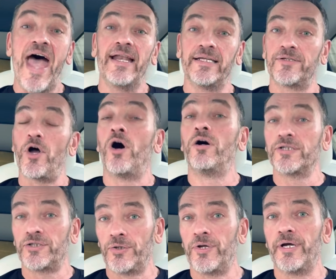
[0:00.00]
is
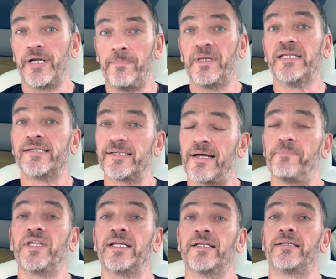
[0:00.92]
also going to be
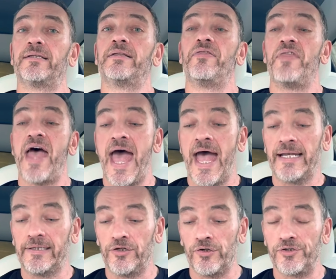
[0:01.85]
something that
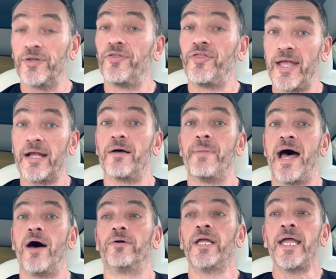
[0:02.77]
you should think
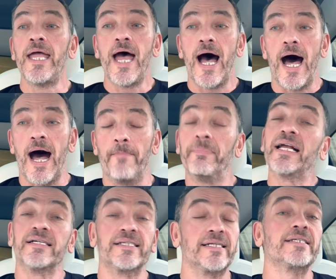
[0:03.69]
about,
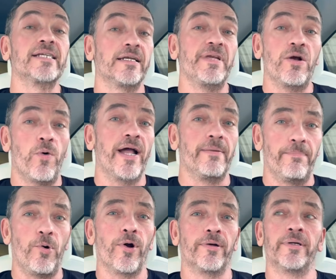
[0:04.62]
because it is going to be quite
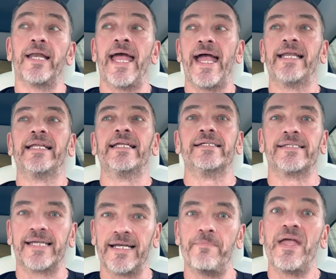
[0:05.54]
important, and it is
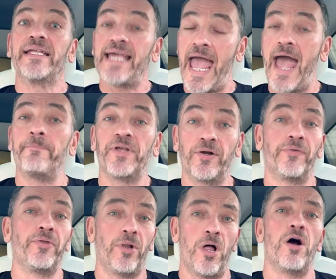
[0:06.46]
going to make you happier in
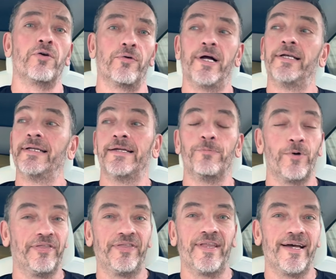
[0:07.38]
the long run
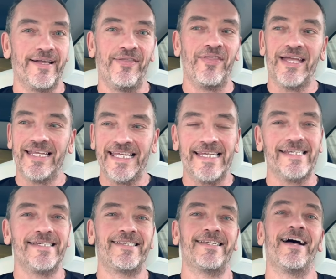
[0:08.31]
with the
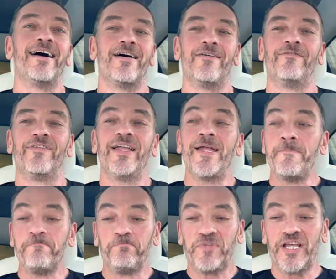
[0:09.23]
ease of,
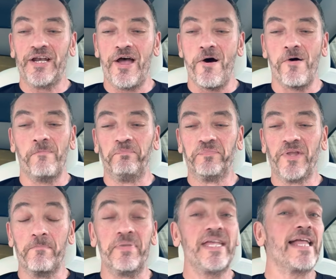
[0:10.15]

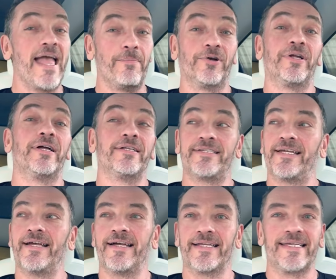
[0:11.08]
being able
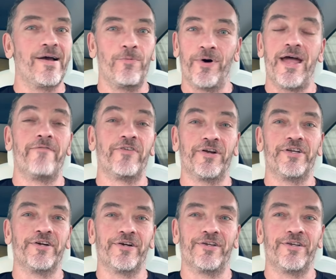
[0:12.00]
to get whatever
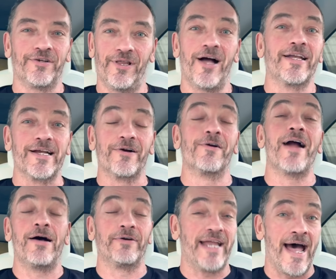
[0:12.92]
you're lugging
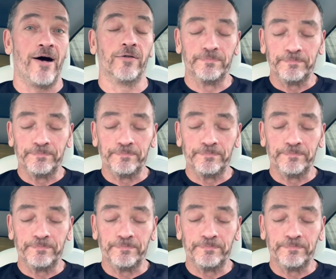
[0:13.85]
around out,